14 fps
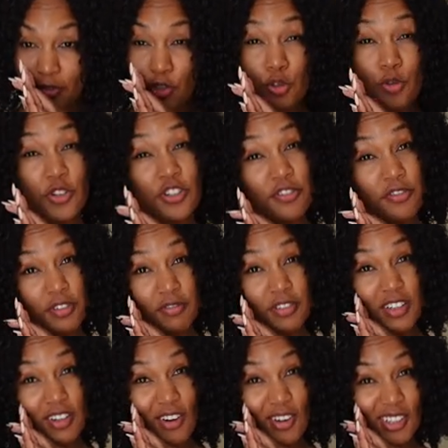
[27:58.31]

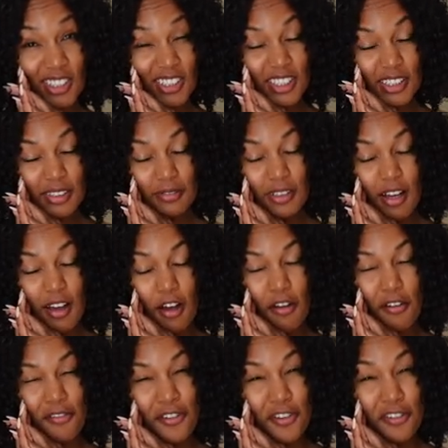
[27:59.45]
$250
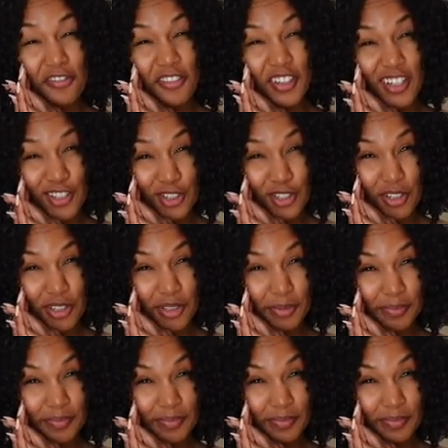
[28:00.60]
for a facial?